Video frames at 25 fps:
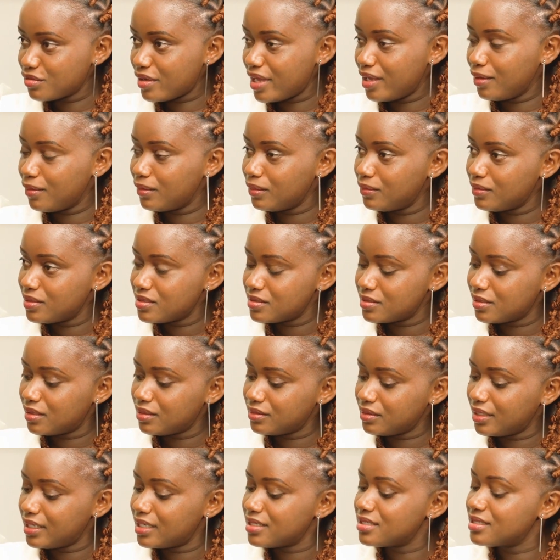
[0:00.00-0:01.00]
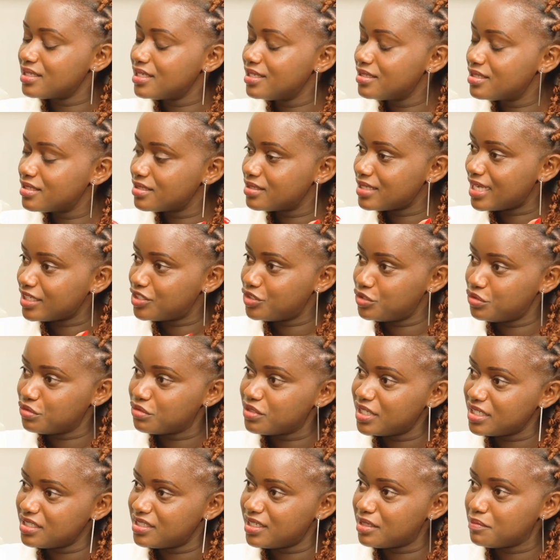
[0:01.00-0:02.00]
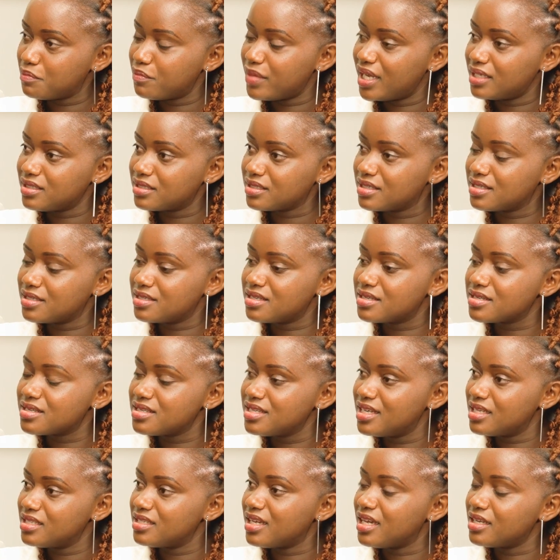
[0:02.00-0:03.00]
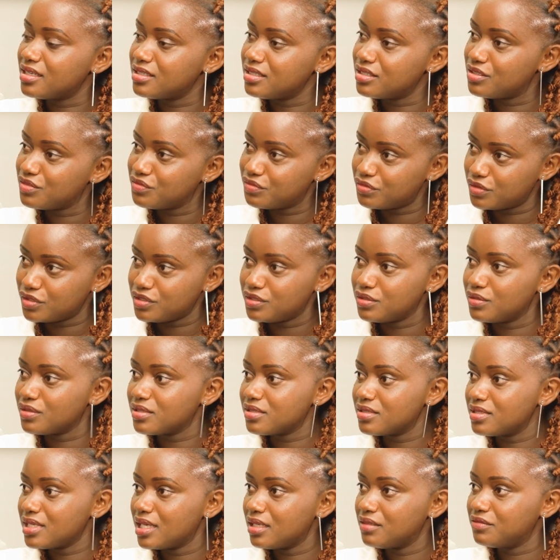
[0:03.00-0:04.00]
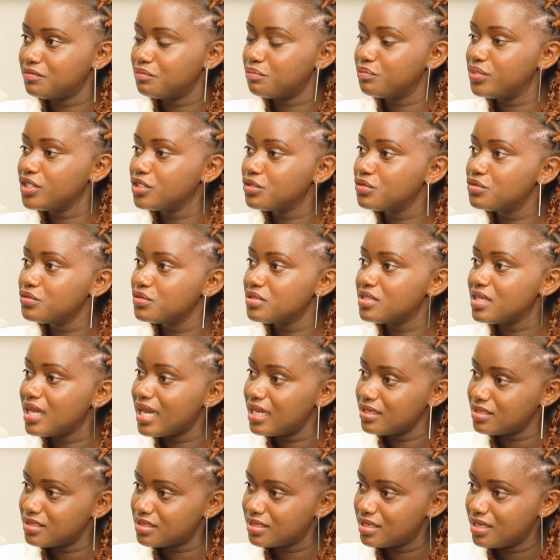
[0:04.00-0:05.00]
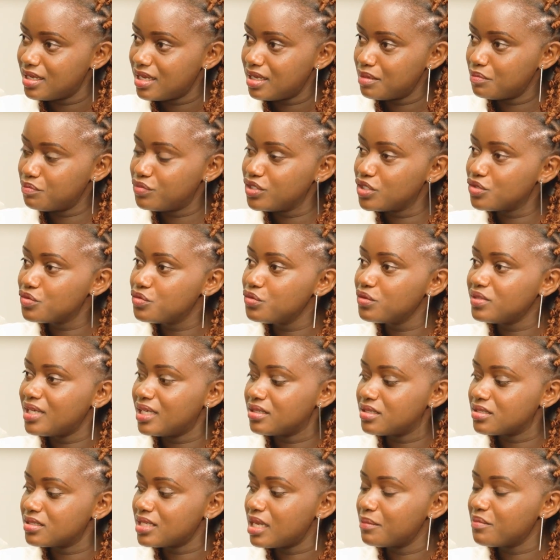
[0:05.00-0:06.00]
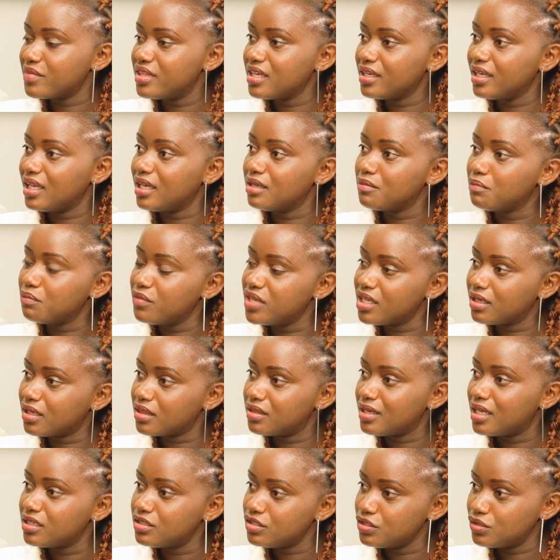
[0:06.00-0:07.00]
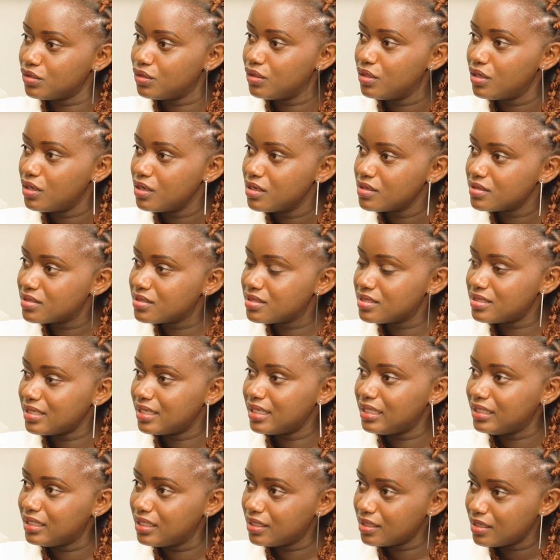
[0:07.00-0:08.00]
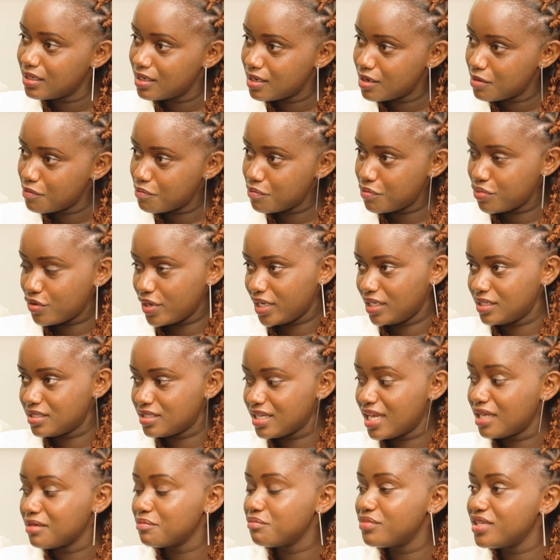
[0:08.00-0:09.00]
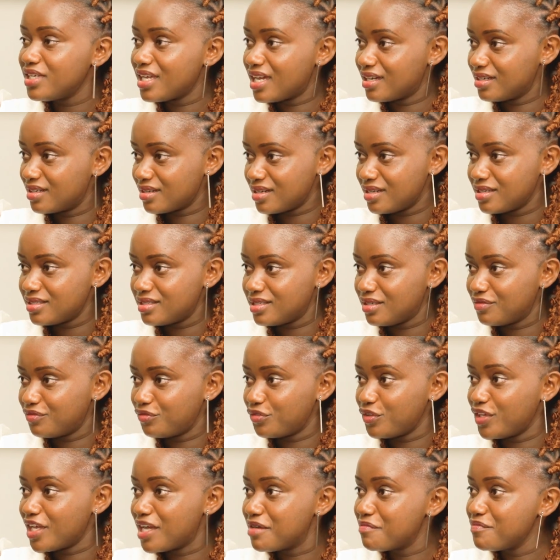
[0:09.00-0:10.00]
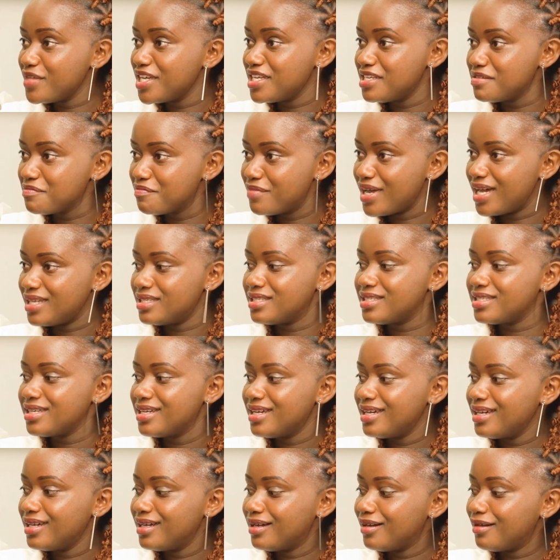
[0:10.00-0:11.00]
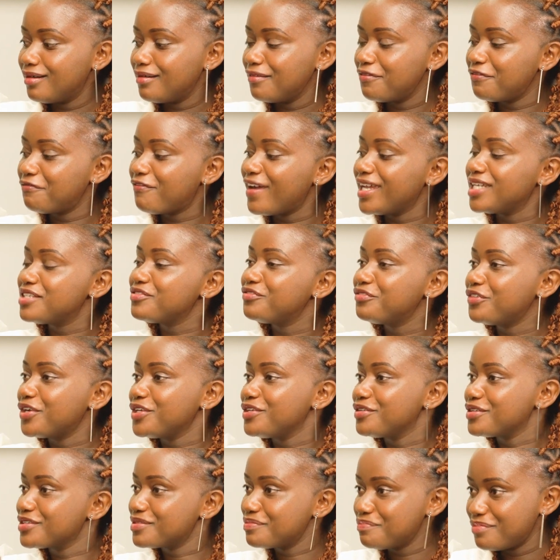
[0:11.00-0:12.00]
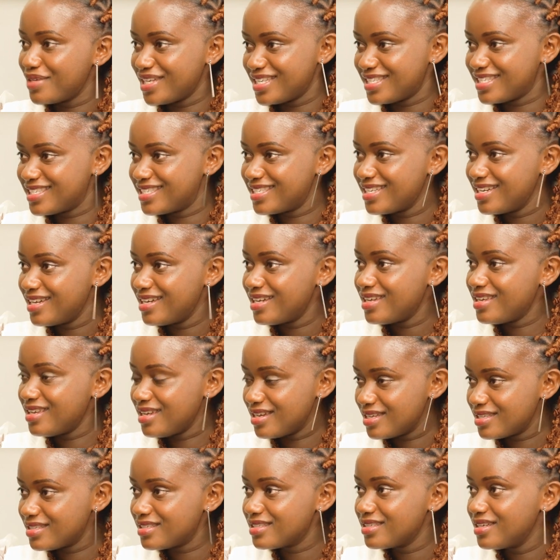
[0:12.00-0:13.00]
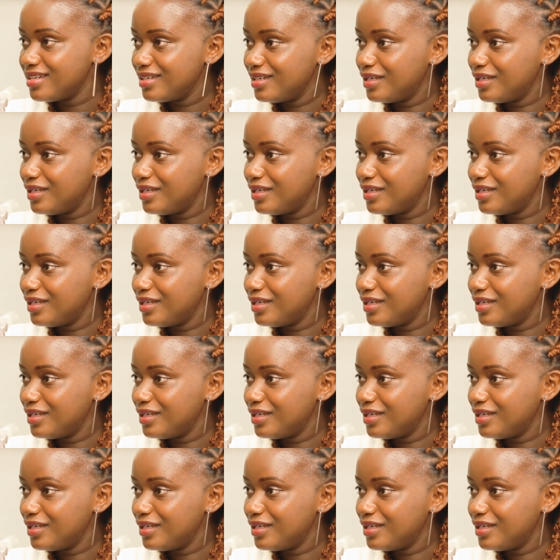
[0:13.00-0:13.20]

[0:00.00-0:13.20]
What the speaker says: So I always tell us, it's saturated, but create a niche for yourself. Mm. Be good at something and make that your selling point, and be aggressive. We are many, but fight for your space. Mm. Yes.